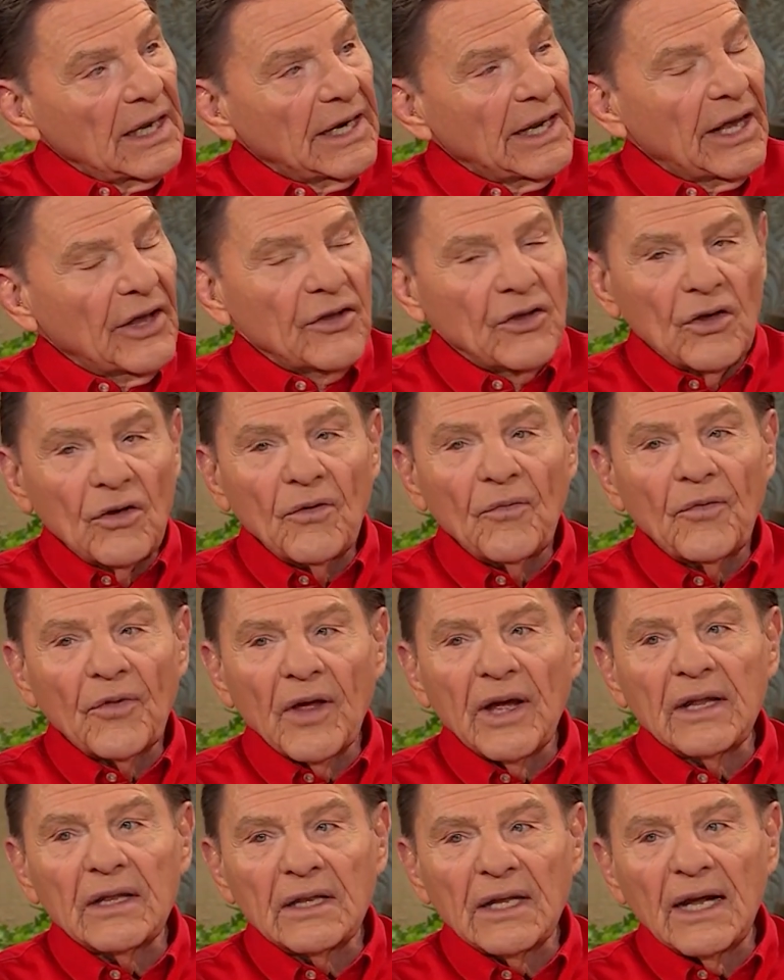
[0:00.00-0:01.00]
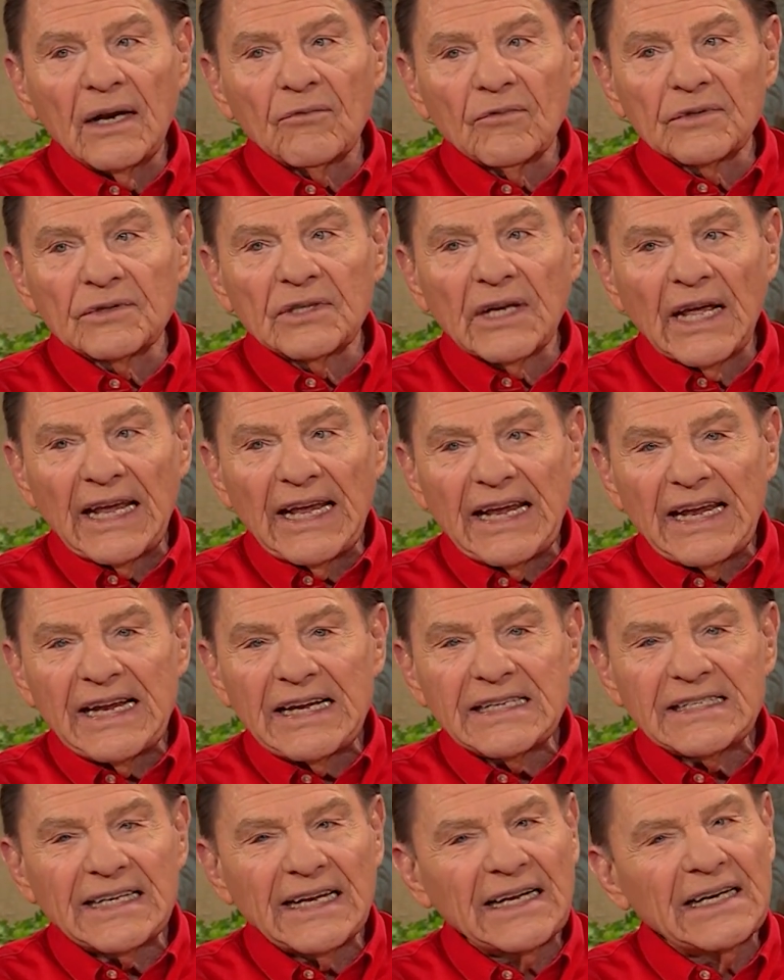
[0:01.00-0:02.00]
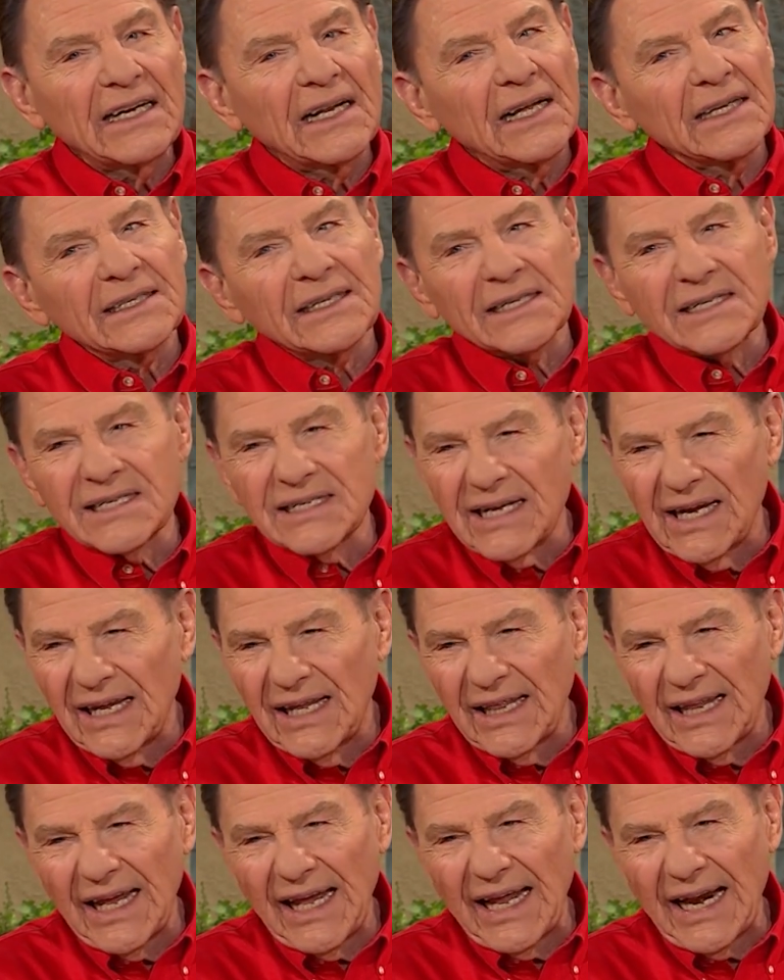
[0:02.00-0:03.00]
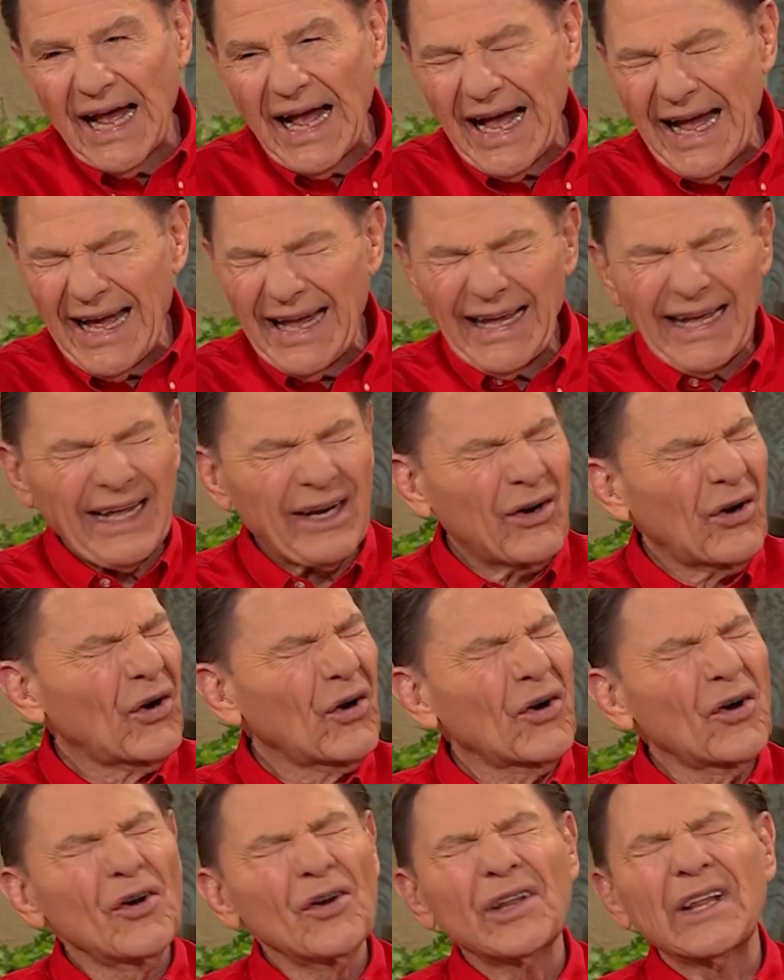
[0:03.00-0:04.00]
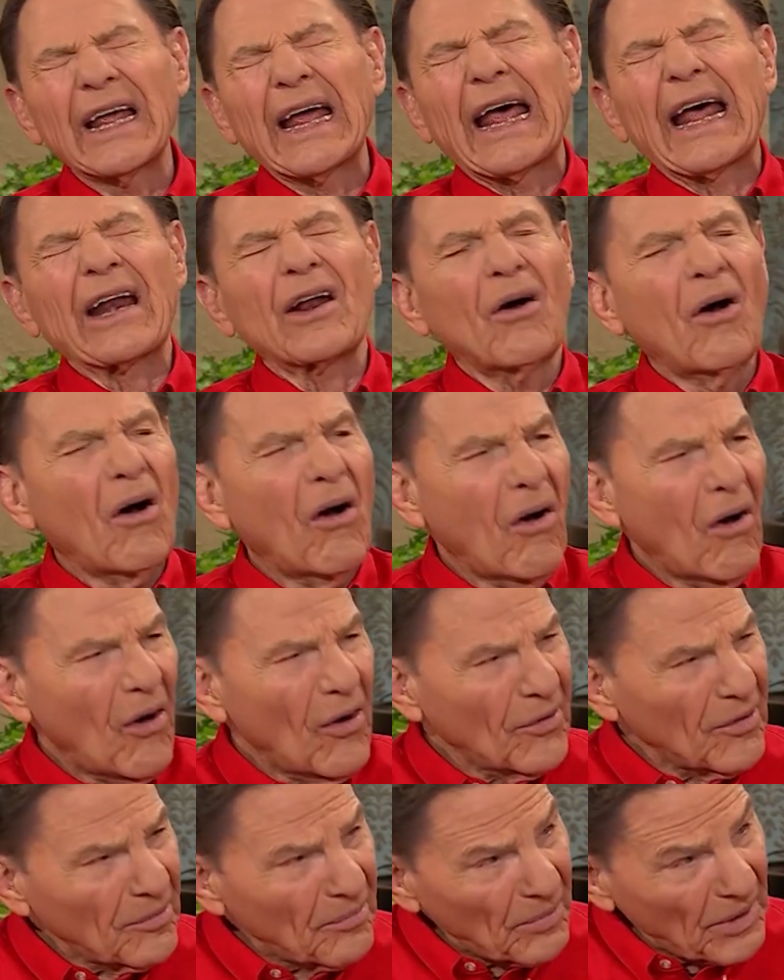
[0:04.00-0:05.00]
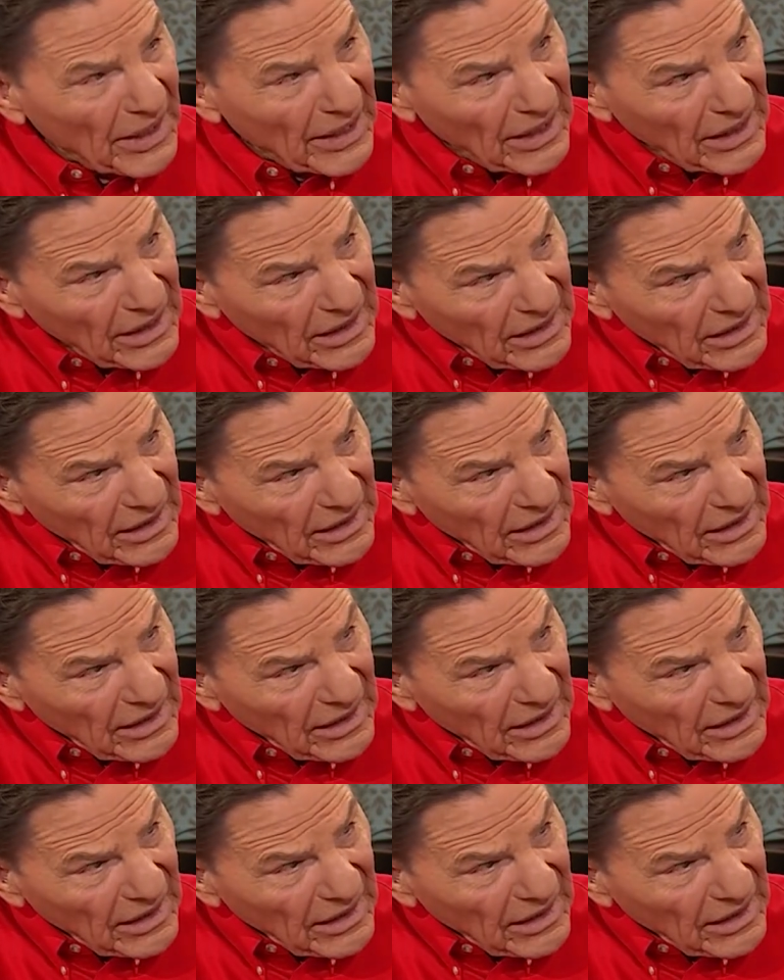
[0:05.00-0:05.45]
Now, you think that was easy not to say that? I had heard that audibly.